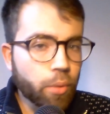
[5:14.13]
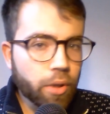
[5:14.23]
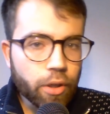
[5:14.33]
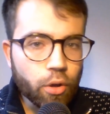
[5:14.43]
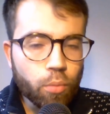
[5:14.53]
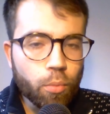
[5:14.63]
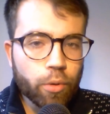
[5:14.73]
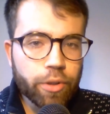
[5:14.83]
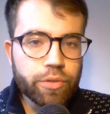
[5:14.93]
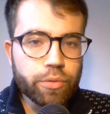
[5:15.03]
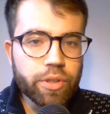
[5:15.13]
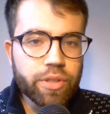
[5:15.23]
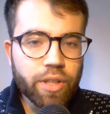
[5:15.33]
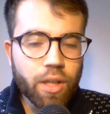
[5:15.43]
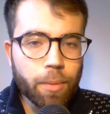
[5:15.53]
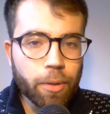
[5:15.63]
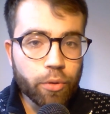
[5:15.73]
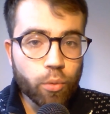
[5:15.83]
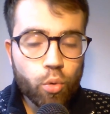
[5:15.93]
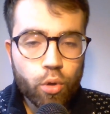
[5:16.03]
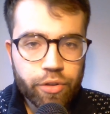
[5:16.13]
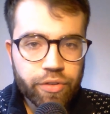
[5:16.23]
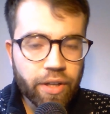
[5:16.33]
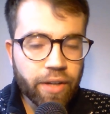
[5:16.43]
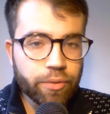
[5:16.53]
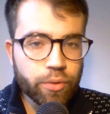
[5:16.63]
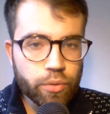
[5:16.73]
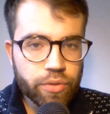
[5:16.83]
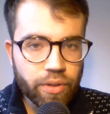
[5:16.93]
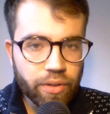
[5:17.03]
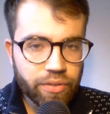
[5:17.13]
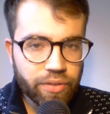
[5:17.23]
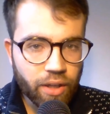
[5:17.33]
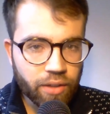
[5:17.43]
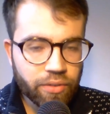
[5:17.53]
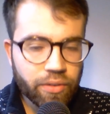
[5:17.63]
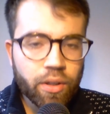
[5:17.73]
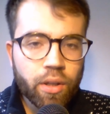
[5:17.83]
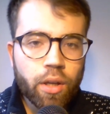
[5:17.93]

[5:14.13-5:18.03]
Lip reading: If you want to go more into detail about the words that I've used in this text,